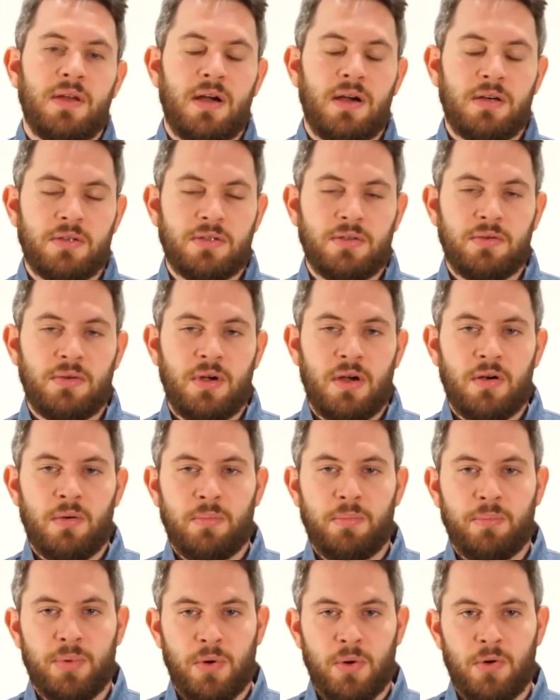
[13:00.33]
they are to our
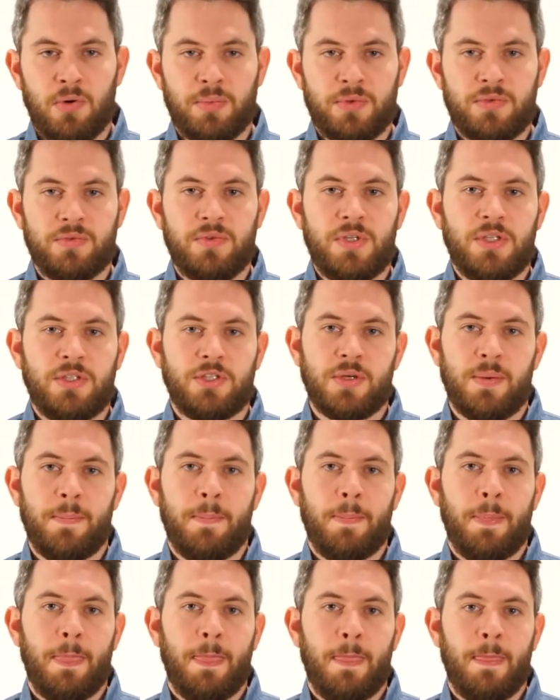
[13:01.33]
probed region.
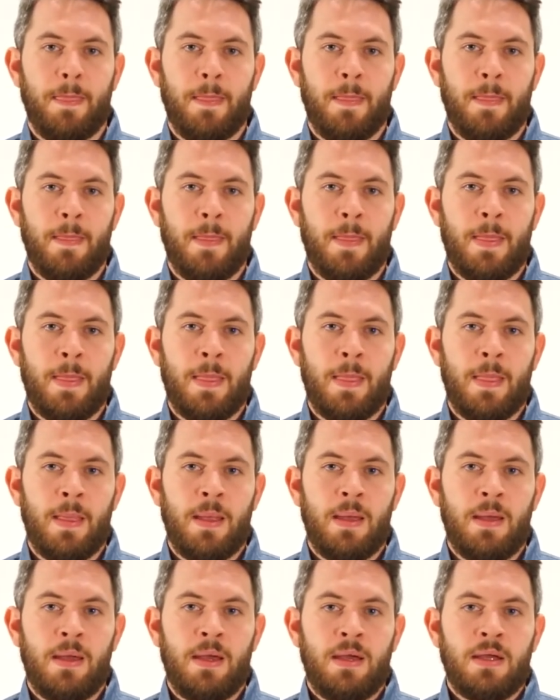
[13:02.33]

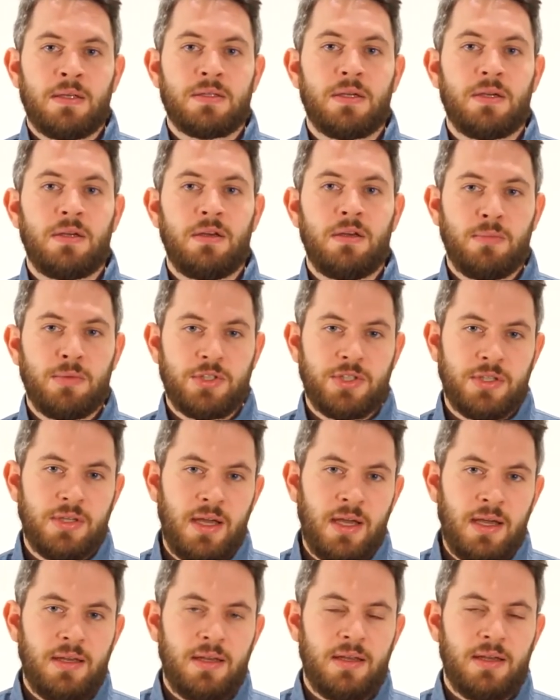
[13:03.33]
So
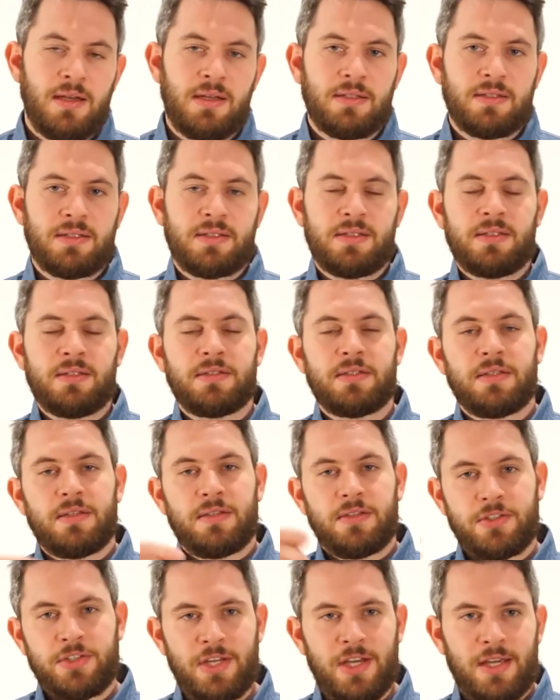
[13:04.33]
inhomogeneity analysis,
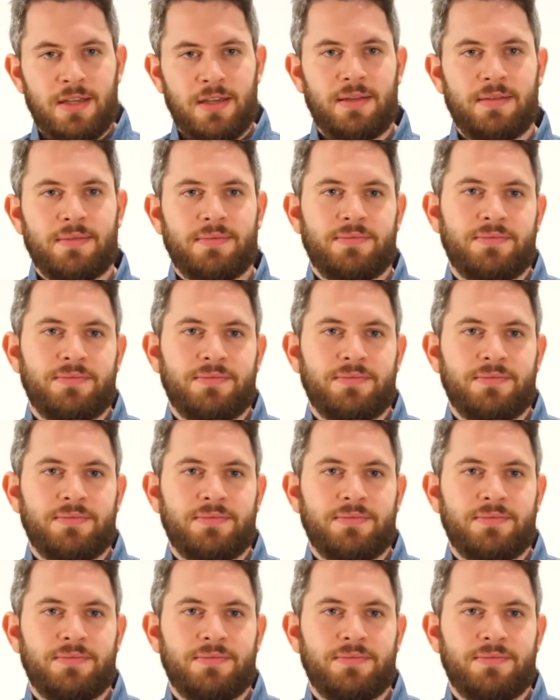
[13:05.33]
check.